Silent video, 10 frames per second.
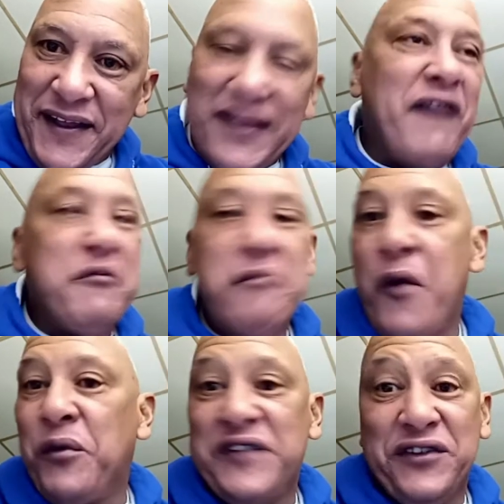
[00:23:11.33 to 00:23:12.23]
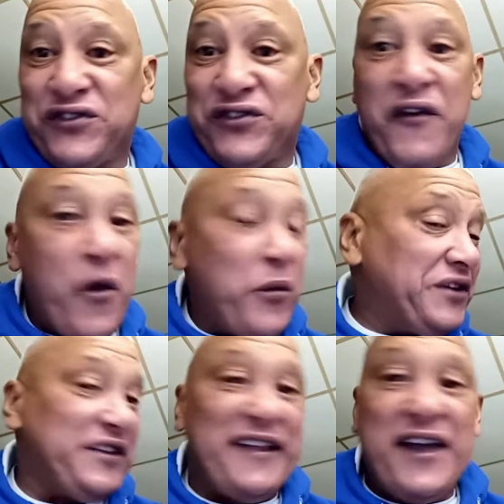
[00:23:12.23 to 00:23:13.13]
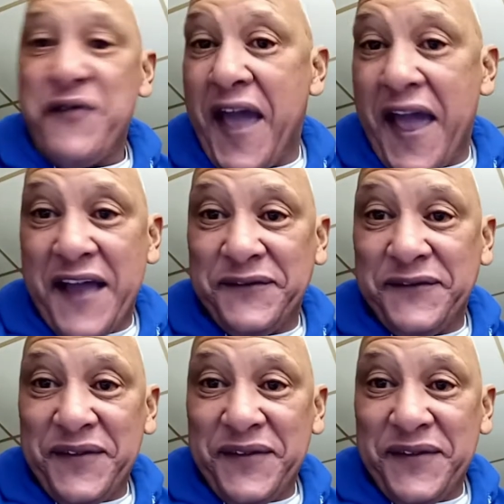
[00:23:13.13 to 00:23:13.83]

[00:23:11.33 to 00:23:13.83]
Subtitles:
Larry Bird was eating cereal with his left hand.